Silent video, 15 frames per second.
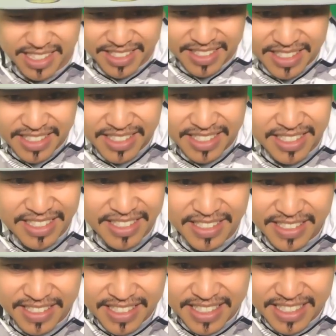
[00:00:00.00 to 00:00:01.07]
Like, meet me at
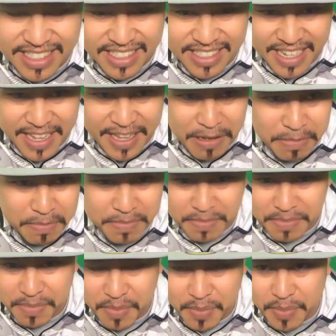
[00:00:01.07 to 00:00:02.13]
a Starbucks." Damn.
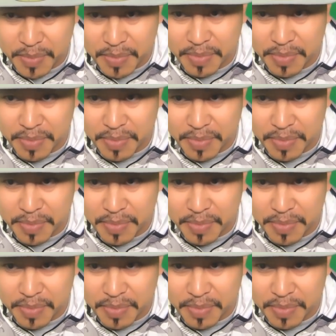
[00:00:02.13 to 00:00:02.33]
Um,